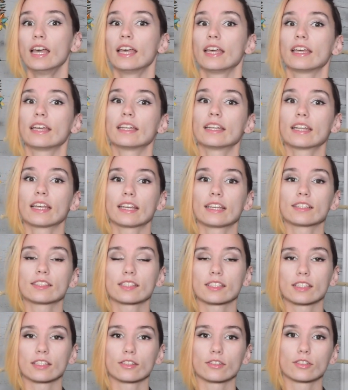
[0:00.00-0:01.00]
in a
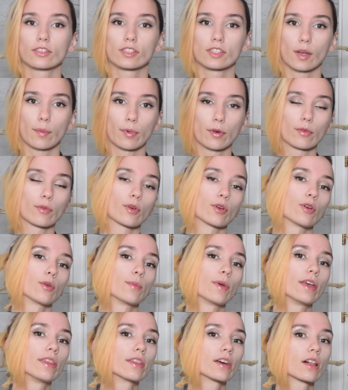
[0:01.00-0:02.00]
sealed separate room
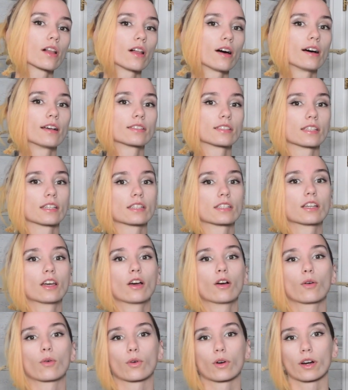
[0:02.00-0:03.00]
in the closet
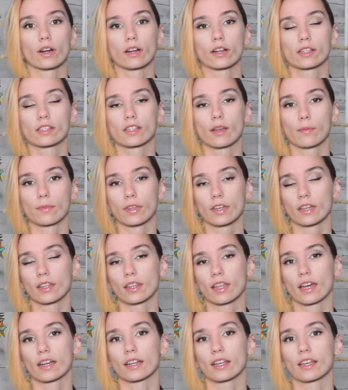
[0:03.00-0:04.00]
or something
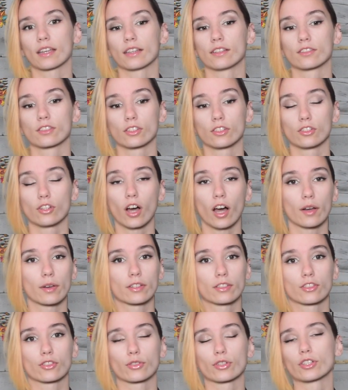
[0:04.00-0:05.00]
that is
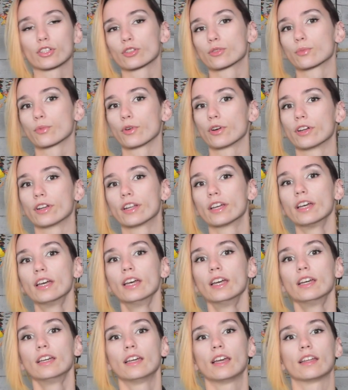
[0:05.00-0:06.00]
not treated wood
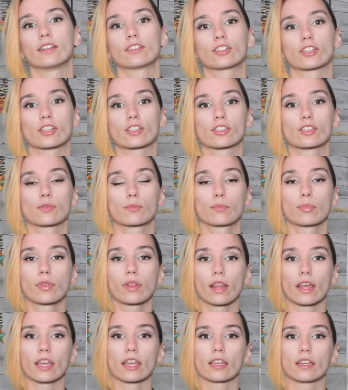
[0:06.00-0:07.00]
and just
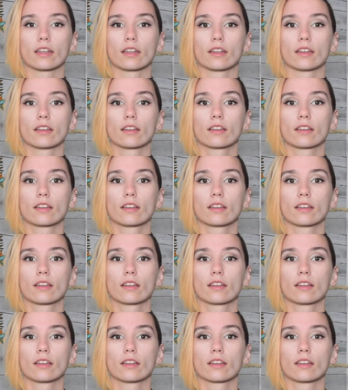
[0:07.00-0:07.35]
plain